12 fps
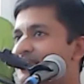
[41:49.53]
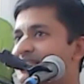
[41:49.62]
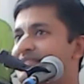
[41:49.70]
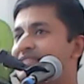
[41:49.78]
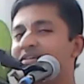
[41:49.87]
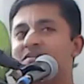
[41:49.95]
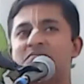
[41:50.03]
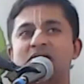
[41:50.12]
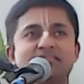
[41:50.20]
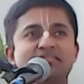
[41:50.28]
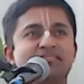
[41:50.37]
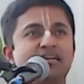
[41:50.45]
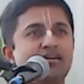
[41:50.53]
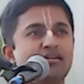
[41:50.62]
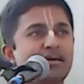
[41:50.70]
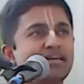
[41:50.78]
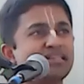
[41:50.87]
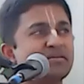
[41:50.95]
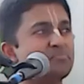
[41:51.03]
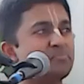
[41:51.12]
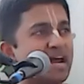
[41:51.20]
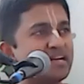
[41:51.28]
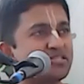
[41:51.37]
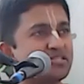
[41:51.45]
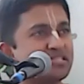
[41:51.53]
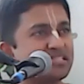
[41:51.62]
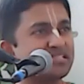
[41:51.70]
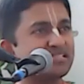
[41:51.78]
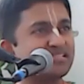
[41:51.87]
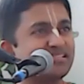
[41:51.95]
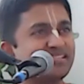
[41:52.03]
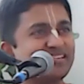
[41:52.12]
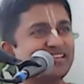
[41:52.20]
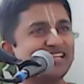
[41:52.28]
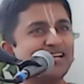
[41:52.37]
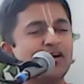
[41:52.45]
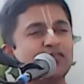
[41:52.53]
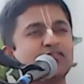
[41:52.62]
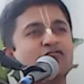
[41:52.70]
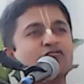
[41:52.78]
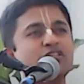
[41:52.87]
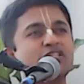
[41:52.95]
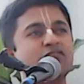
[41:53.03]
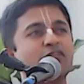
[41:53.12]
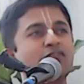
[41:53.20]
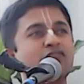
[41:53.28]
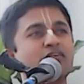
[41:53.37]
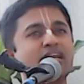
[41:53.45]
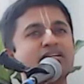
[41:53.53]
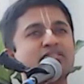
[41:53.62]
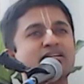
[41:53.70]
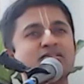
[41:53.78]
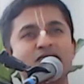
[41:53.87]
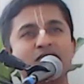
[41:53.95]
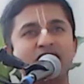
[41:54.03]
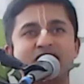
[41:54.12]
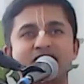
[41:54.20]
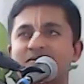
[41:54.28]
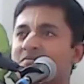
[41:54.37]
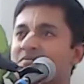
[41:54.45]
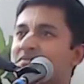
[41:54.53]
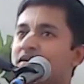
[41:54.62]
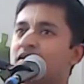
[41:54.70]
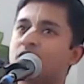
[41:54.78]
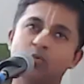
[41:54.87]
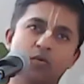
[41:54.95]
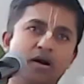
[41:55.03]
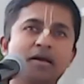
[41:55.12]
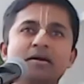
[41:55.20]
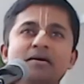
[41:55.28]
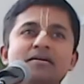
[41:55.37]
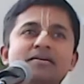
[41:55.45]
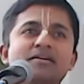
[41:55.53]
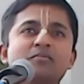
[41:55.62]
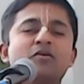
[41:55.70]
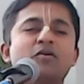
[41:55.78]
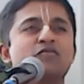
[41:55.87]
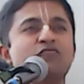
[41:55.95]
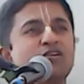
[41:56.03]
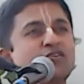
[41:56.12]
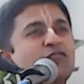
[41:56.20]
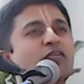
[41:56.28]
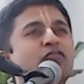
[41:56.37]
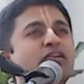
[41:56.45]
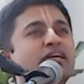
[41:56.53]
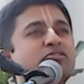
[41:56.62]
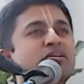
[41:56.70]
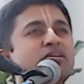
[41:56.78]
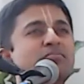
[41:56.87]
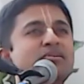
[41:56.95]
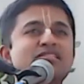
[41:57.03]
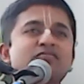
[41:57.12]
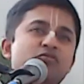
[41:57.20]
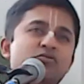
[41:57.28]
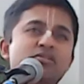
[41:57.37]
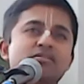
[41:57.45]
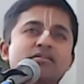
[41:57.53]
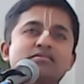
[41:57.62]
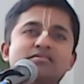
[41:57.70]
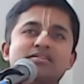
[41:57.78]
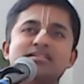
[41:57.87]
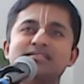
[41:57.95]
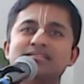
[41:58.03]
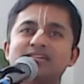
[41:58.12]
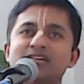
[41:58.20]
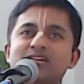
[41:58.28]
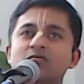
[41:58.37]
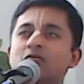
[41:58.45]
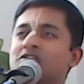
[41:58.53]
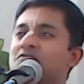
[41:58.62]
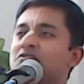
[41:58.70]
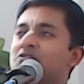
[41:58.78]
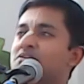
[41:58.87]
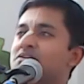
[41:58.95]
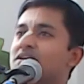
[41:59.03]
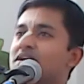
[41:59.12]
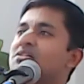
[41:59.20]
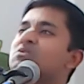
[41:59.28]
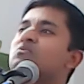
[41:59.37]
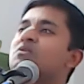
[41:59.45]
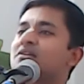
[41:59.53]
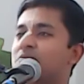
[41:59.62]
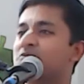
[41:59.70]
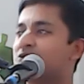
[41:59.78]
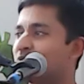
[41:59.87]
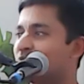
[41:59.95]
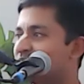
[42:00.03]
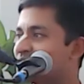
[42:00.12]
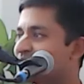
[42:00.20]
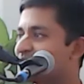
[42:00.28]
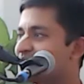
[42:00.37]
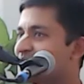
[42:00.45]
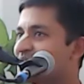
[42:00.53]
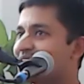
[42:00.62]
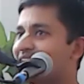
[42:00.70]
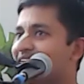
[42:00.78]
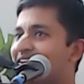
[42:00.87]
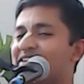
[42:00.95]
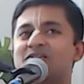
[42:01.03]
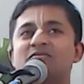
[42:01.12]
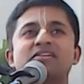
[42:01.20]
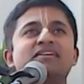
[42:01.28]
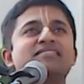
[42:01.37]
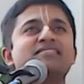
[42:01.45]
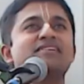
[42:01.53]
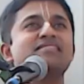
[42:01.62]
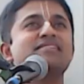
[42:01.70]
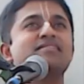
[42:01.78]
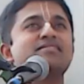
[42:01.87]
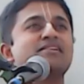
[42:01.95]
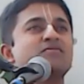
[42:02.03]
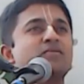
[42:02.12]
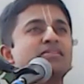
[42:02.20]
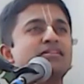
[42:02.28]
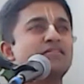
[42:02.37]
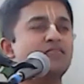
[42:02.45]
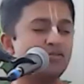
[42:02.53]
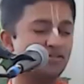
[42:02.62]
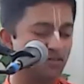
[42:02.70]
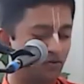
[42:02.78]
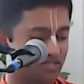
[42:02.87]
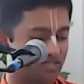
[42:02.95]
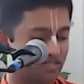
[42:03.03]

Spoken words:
Let's think about it. They are like the branches of the wish-fulfilling trees of heaven. Why? Because wish-fulfilling tree means if you sit under it, whatever your desire is will come true. So Vedanta Desikar says when the devotee goes